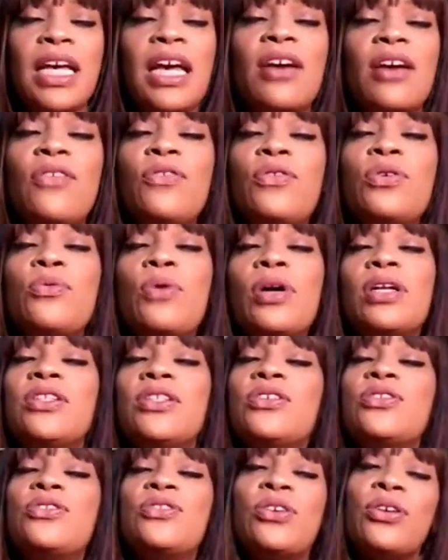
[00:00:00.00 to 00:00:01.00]
Everyone
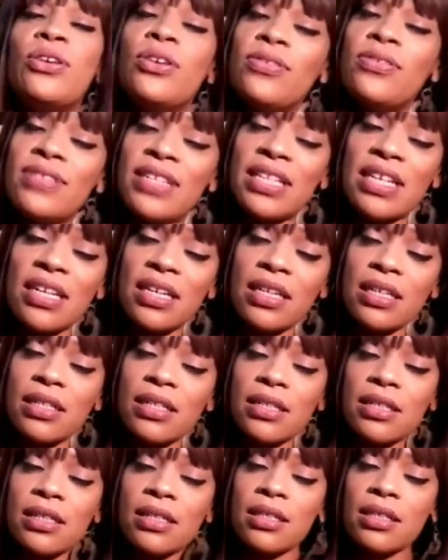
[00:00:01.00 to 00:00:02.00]
deserves it.
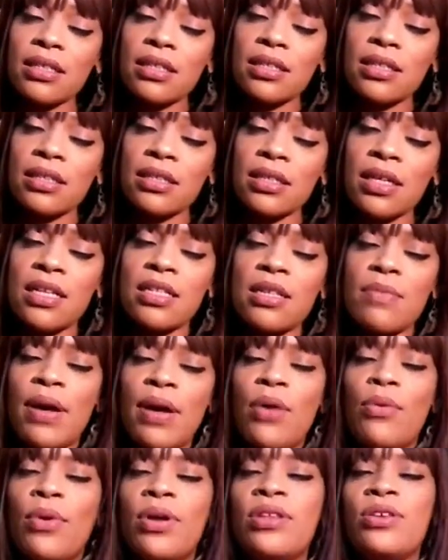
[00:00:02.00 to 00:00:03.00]
It's
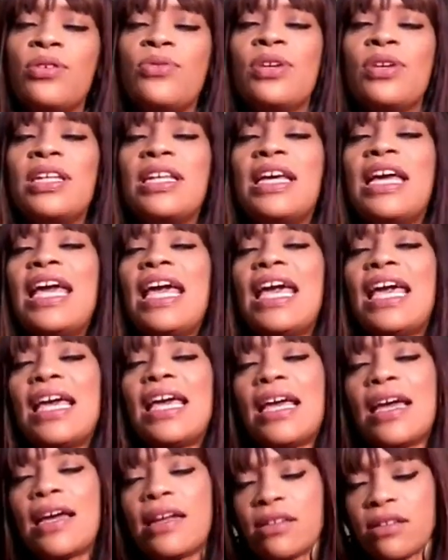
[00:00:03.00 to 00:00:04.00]
about whether you can
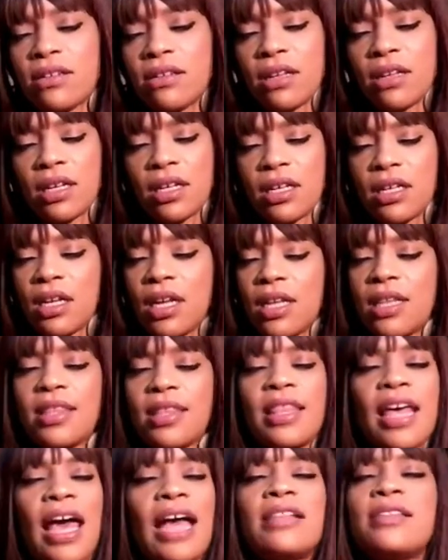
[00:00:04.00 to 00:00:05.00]
handle it.
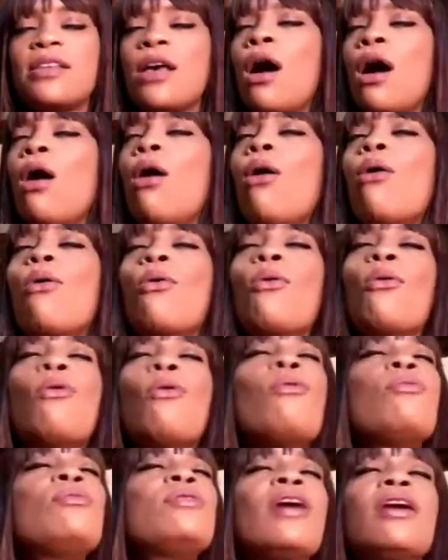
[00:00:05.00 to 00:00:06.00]
And that's a
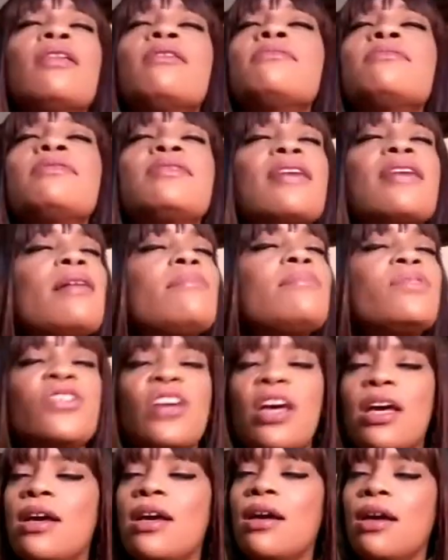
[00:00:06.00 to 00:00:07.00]
whole nother
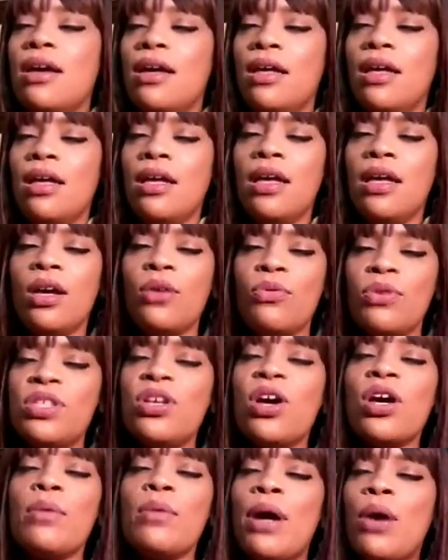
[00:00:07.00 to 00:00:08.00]
subject. We're
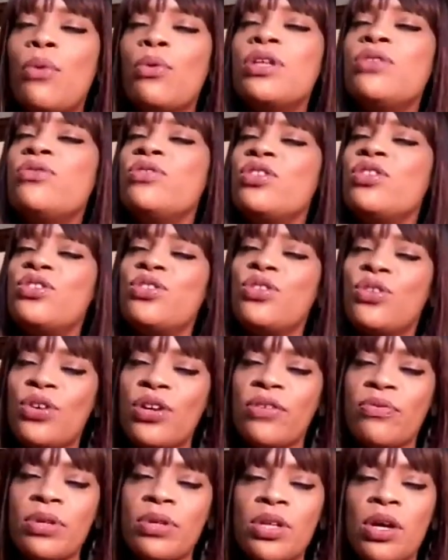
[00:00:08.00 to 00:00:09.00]
talking about what you
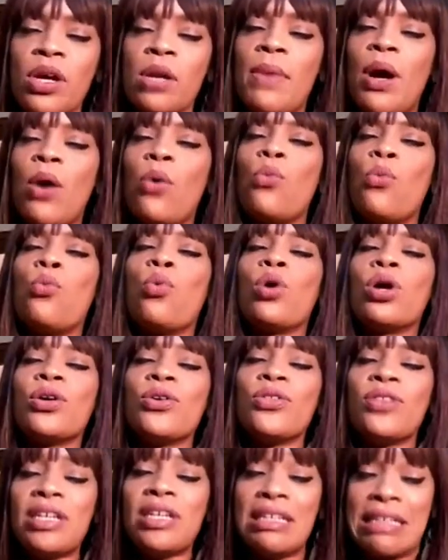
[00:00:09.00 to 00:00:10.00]
deserve. We're talking about
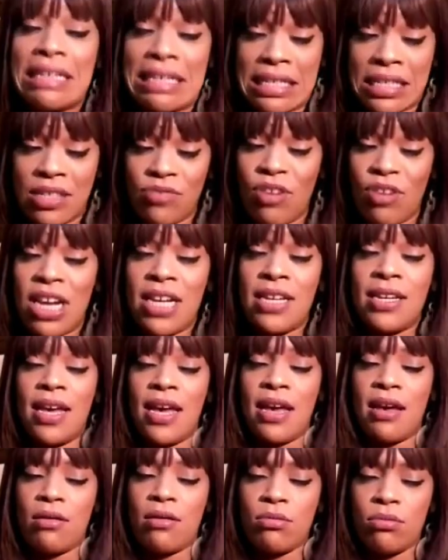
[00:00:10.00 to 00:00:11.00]
worthiness right
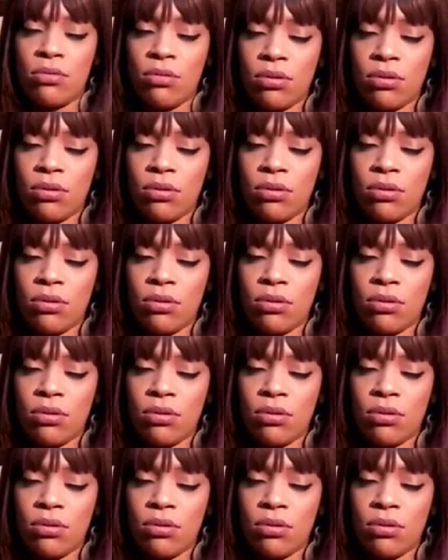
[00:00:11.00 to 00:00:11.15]
now.